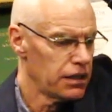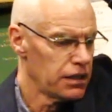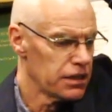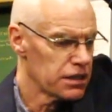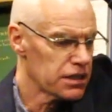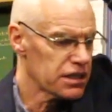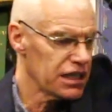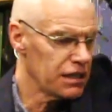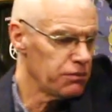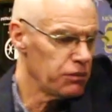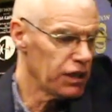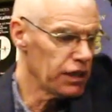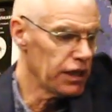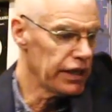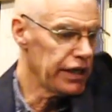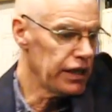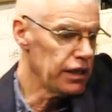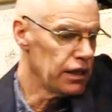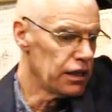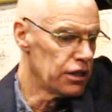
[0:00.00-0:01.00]

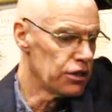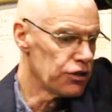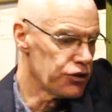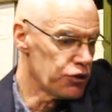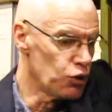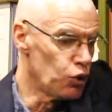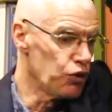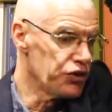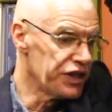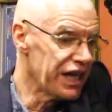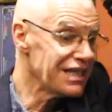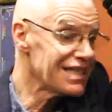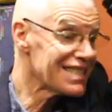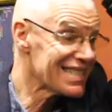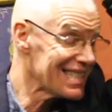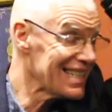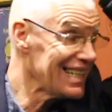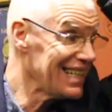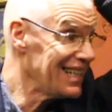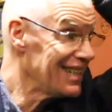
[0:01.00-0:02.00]
seemingly thought they'd
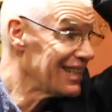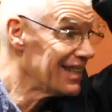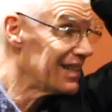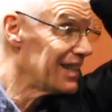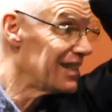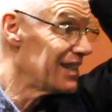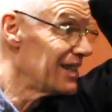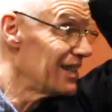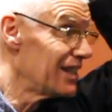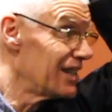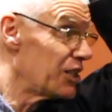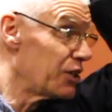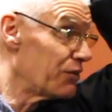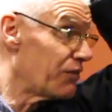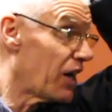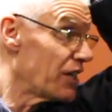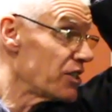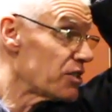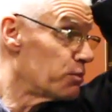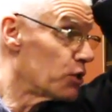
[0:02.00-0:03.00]
seen the
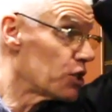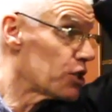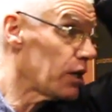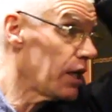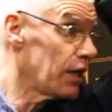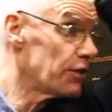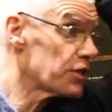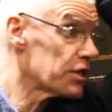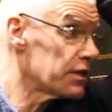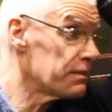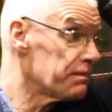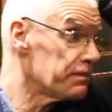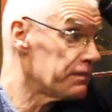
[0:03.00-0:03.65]
device much closer.